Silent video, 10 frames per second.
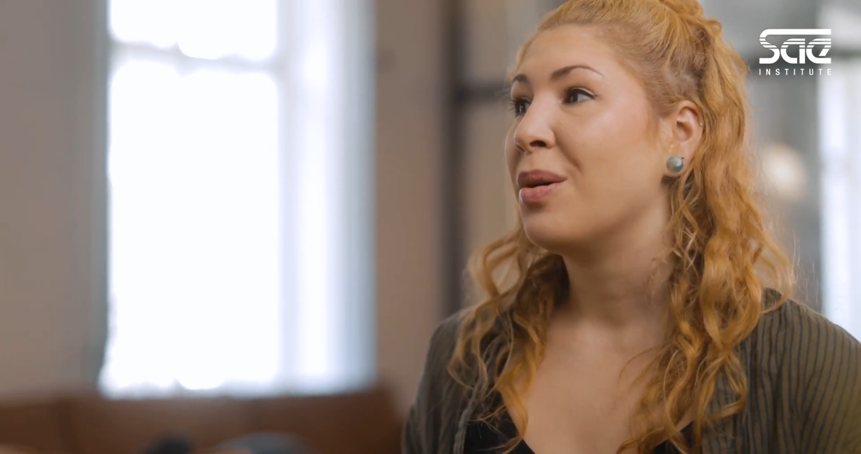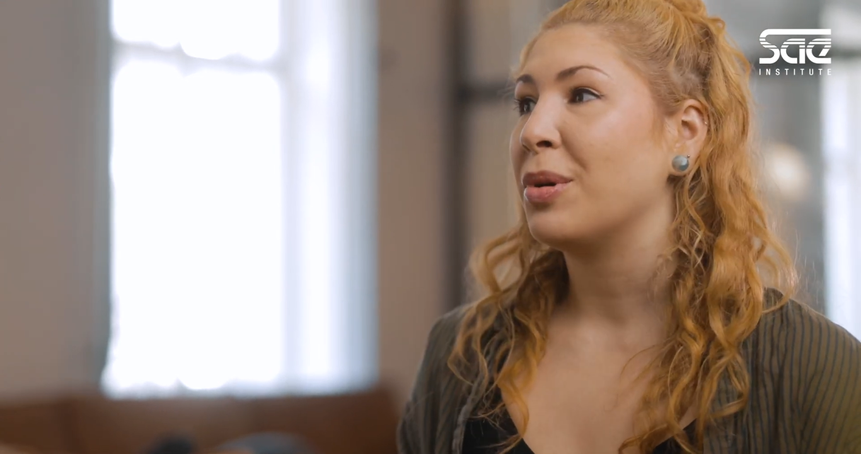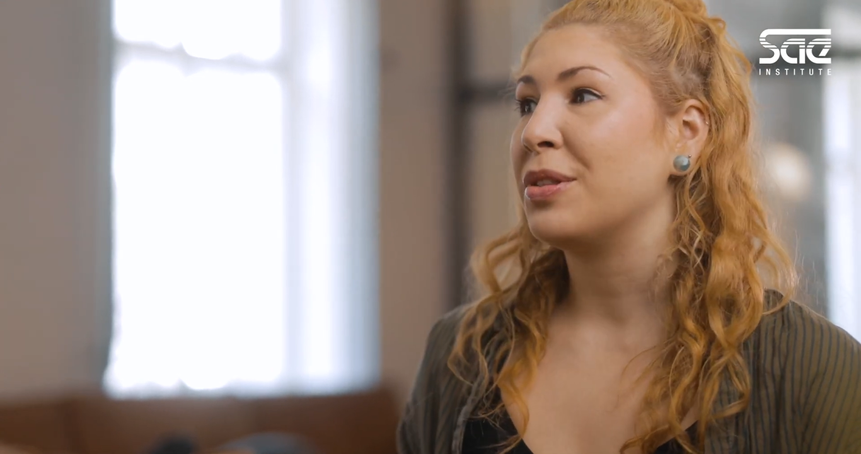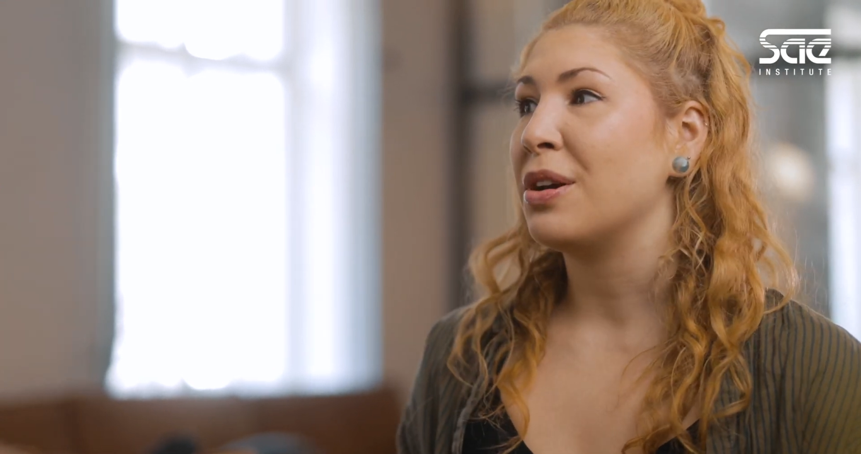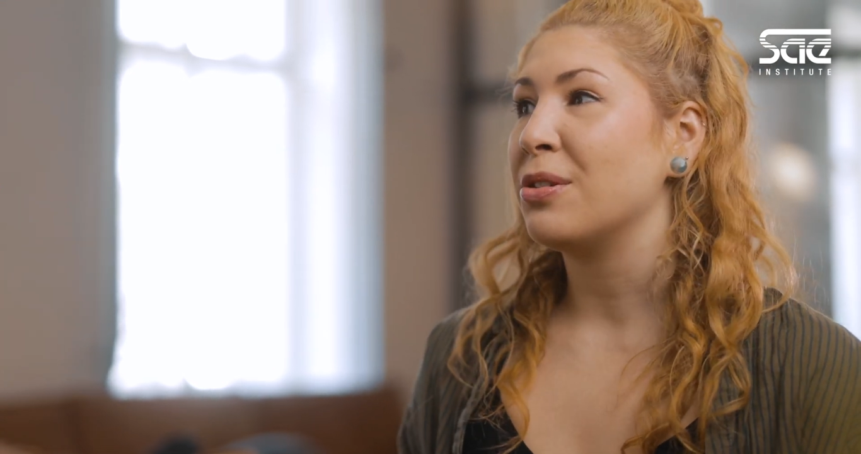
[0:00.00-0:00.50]

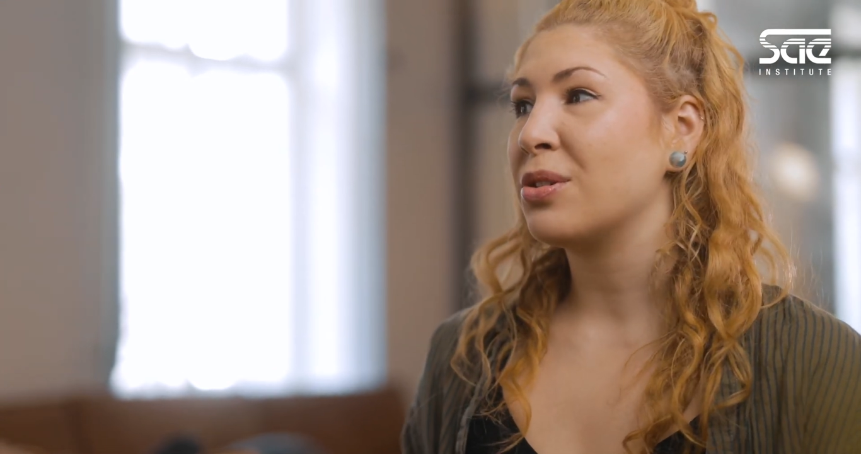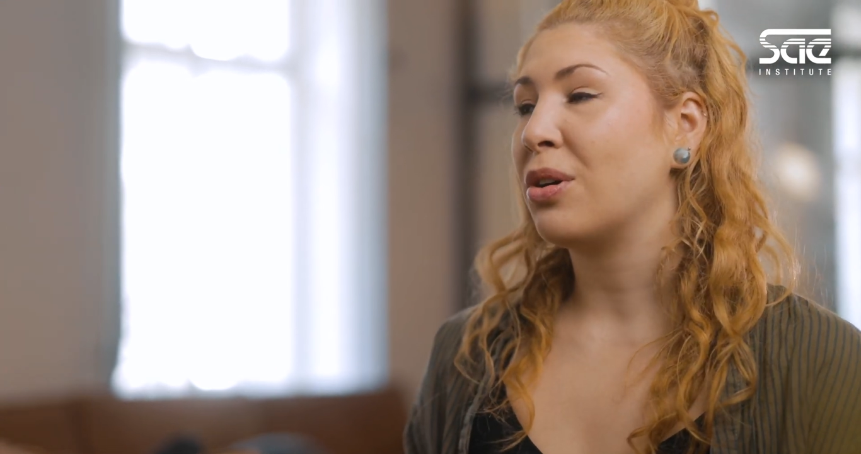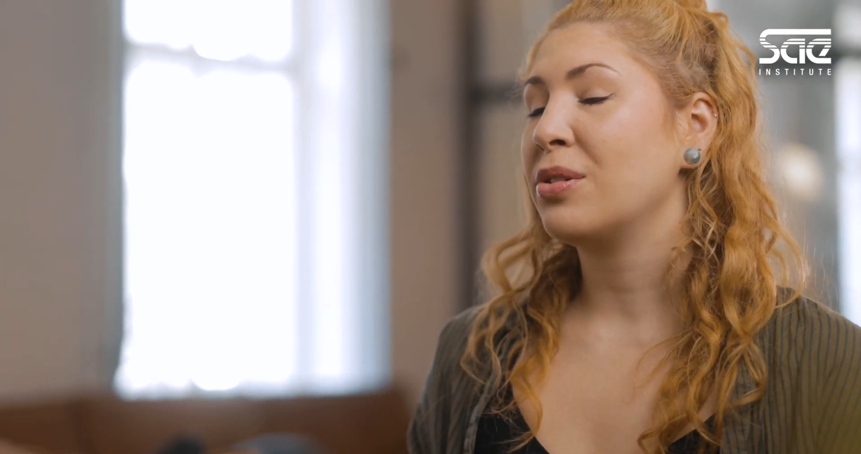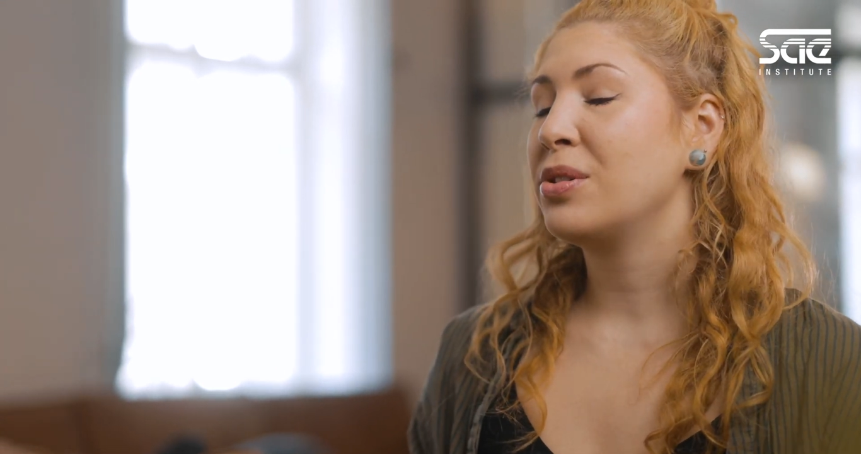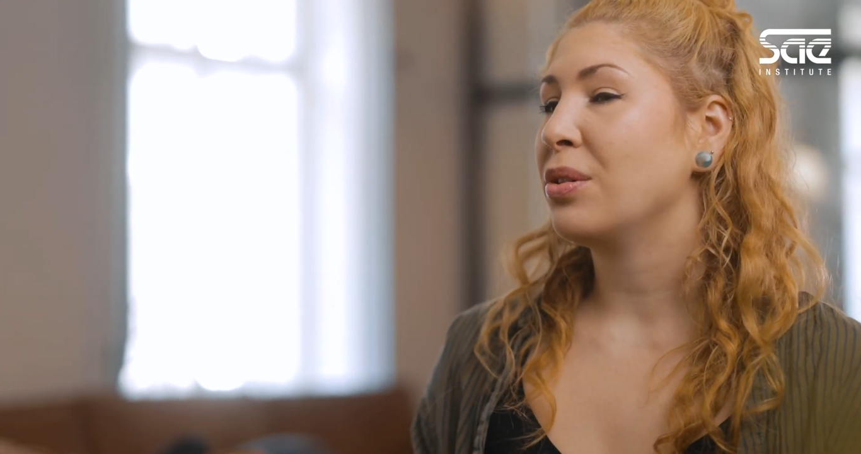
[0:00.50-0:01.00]
but there is
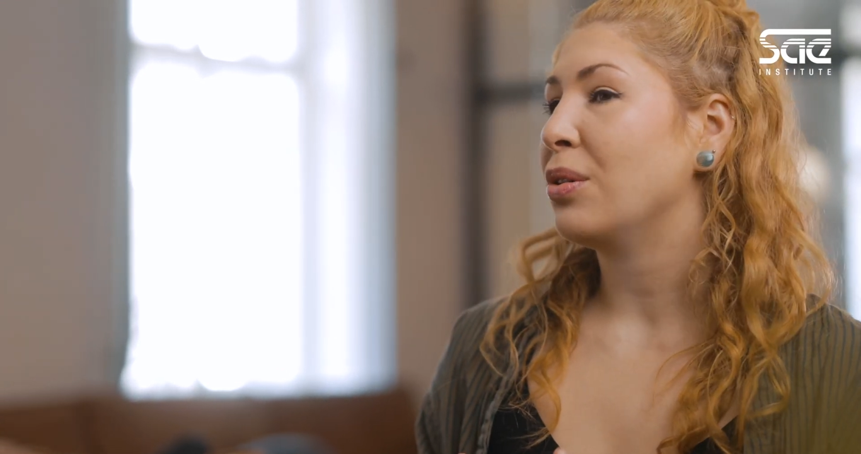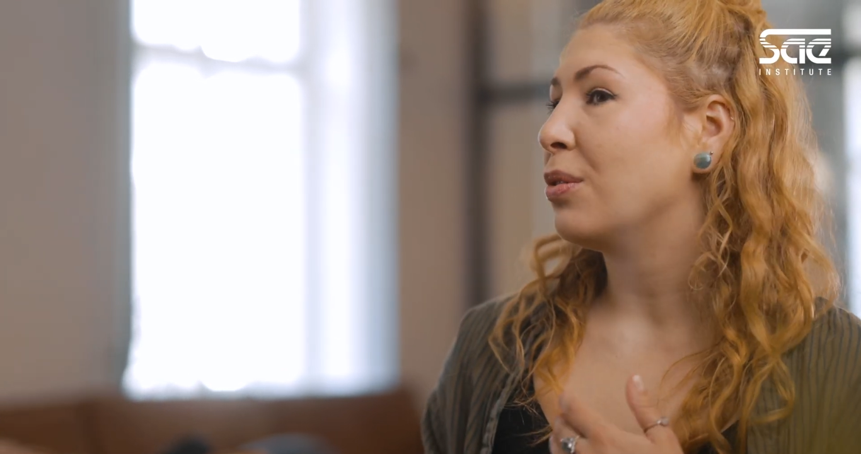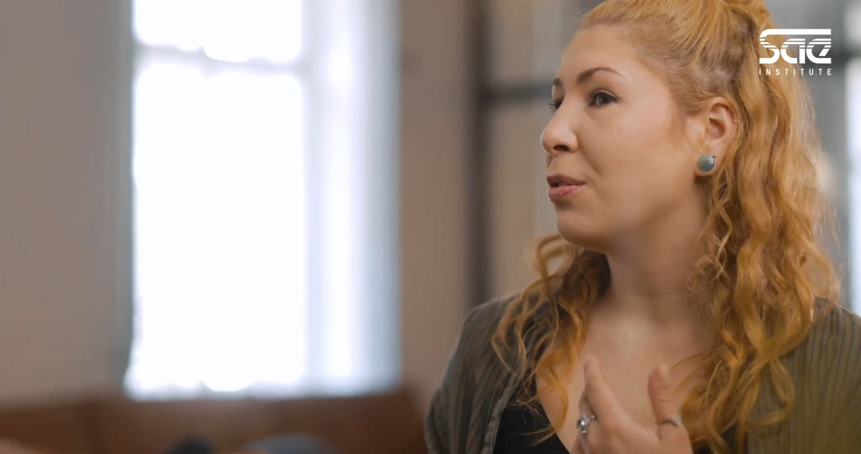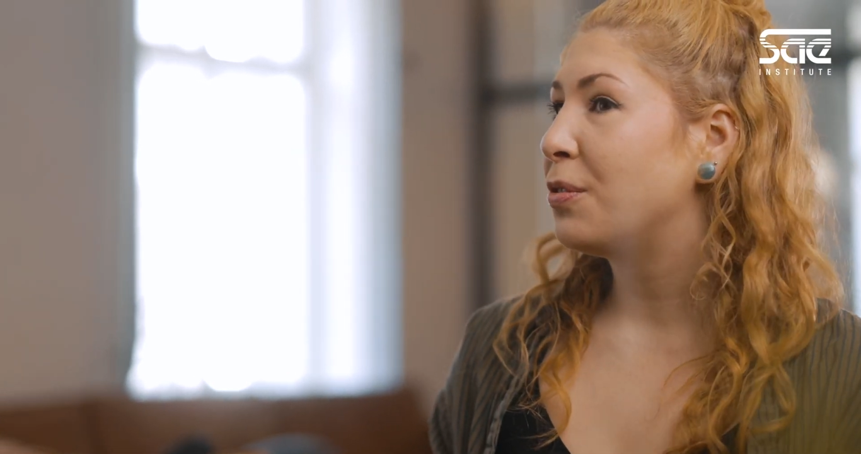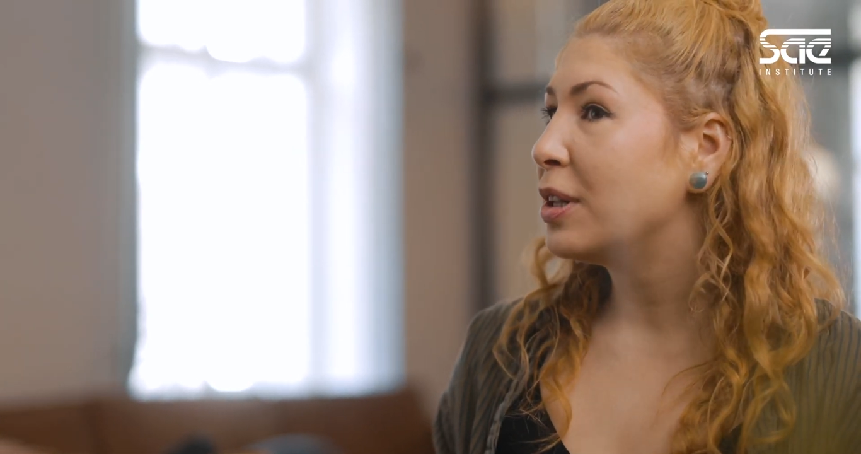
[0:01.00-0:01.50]
also
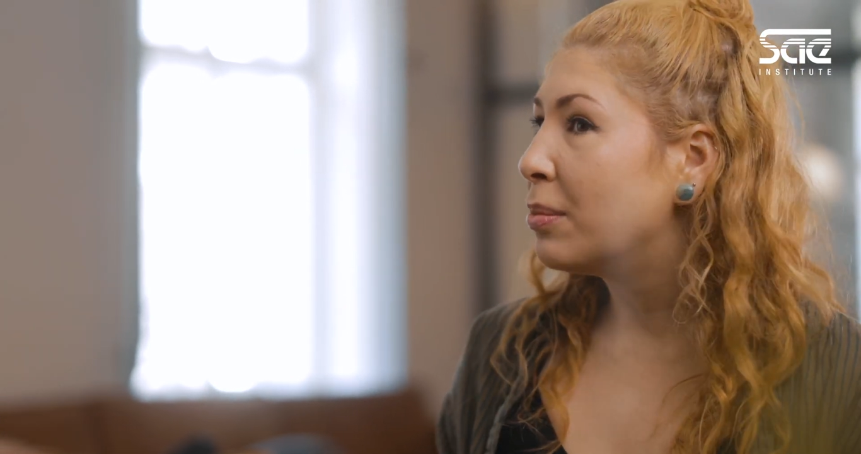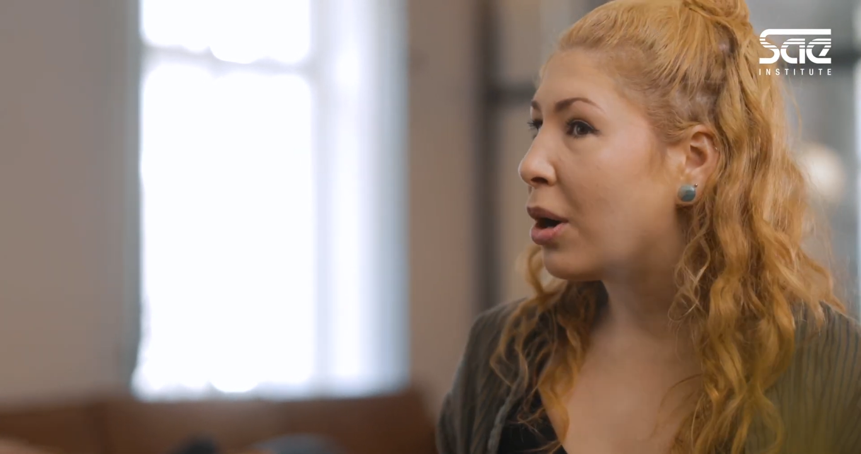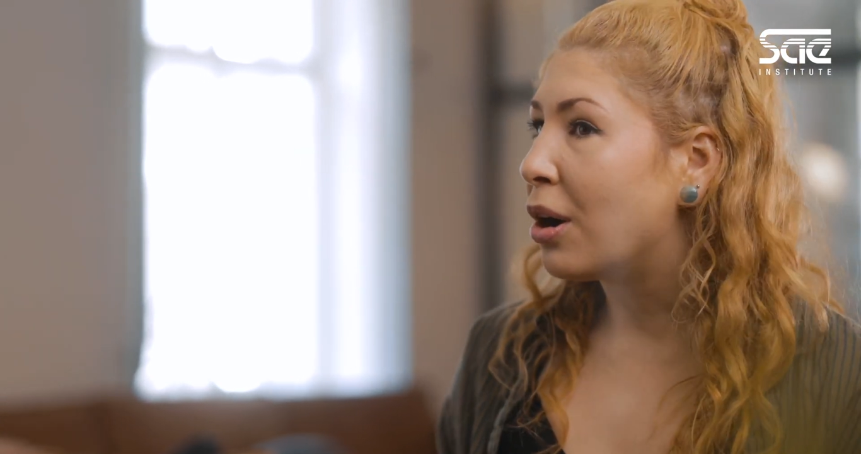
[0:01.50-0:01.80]
film